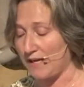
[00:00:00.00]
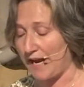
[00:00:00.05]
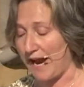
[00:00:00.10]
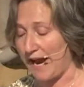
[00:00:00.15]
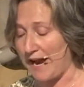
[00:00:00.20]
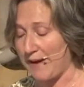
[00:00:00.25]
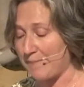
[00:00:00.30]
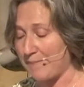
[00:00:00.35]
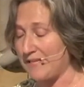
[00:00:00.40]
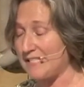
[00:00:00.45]

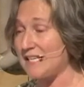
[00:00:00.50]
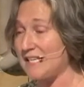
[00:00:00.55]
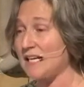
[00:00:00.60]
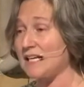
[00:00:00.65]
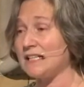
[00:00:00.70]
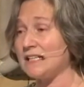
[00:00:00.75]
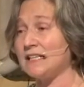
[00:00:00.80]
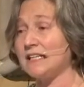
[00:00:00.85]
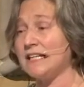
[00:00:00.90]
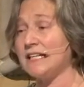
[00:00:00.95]
Amos
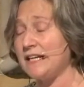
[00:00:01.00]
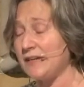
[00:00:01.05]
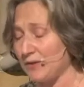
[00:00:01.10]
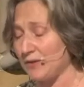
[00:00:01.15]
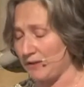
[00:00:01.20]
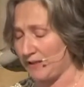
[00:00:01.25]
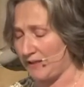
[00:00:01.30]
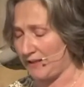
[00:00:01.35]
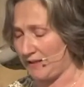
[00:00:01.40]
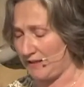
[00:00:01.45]

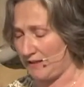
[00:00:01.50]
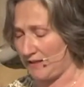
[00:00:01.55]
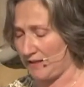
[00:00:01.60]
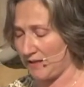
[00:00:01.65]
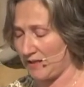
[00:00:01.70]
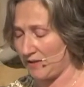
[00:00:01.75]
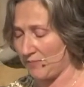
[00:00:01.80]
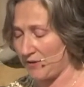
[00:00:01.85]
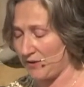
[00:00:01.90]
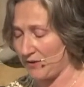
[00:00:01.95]
clearly
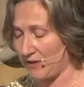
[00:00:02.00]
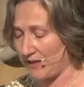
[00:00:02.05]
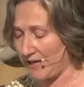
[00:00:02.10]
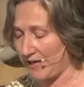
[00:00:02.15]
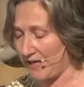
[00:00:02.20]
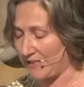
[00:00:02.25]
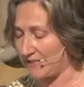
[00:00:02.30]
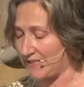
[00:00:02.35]
communicates